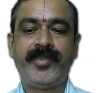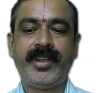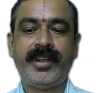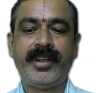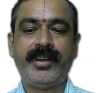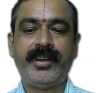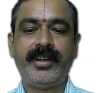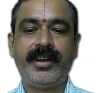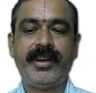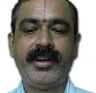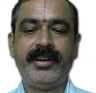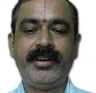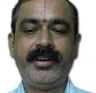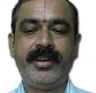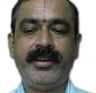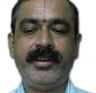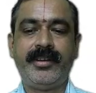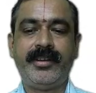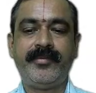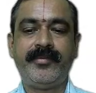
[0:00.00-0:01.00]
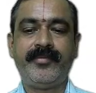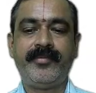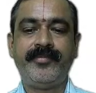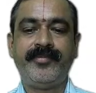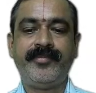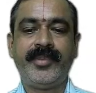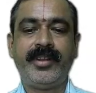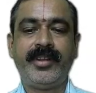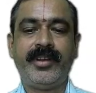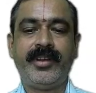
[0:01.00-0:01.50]
and content
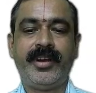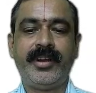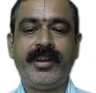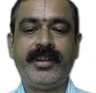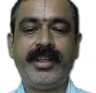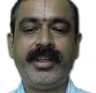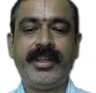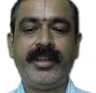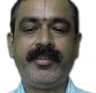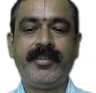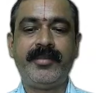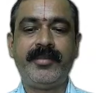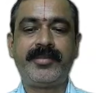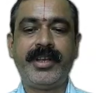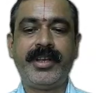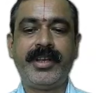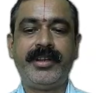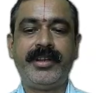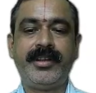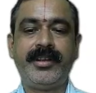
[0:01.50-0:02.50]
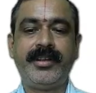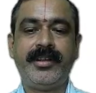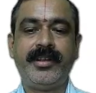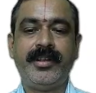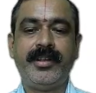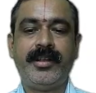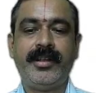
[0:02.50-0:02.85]
on their website,